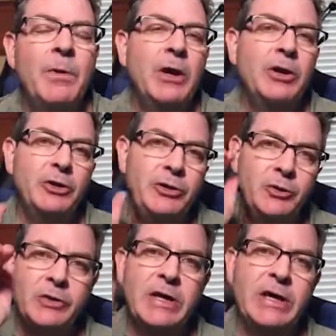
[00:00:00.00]
you
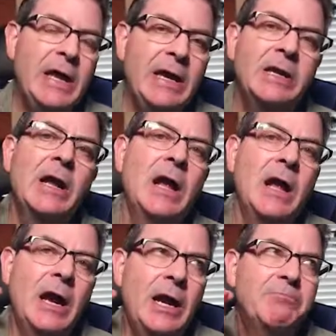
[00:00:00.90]
can get
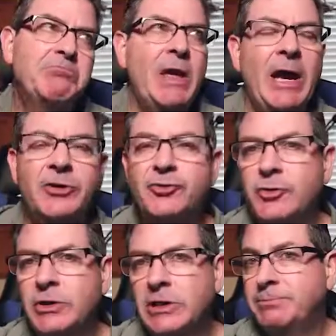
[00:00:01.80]

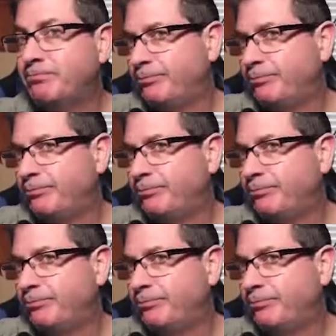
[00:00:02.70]
extra